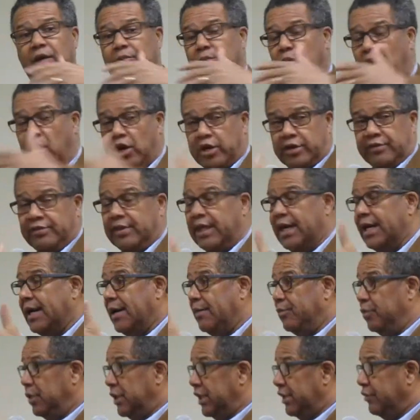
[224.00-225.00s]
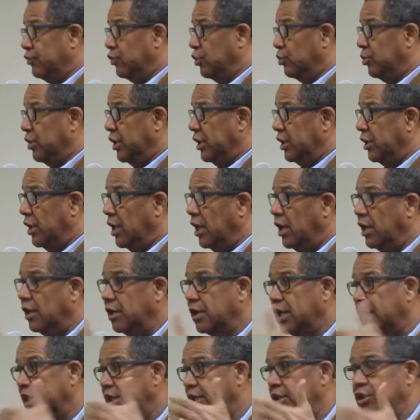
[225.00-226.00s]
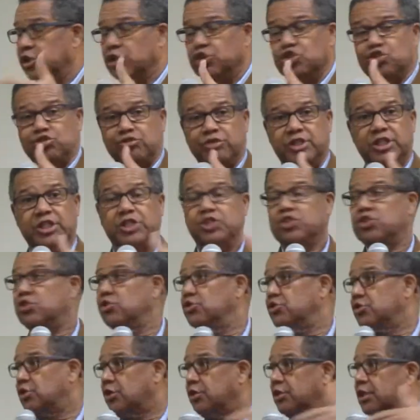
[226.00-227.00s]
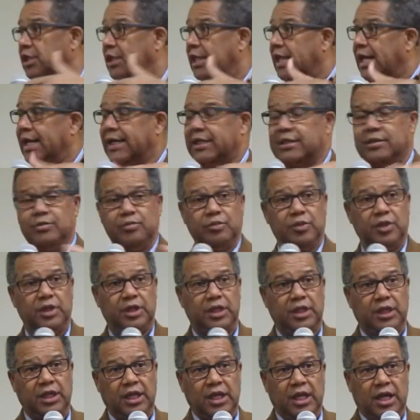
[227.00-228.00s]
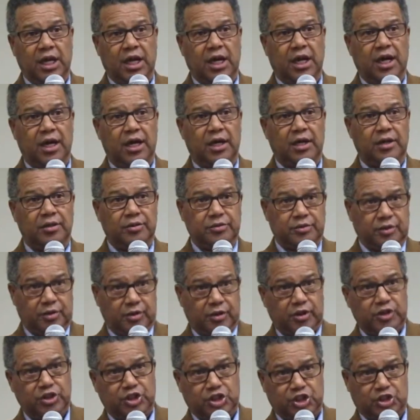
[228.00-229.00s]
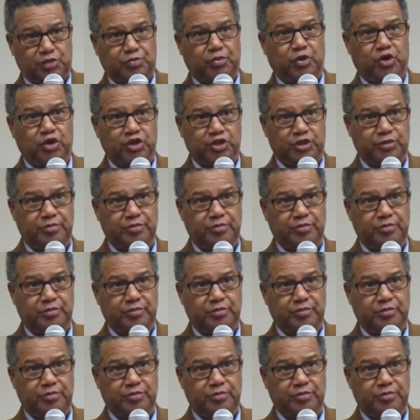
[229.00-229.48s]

Part of that, I believe, will be cutting the trees too, so the light can be dispersed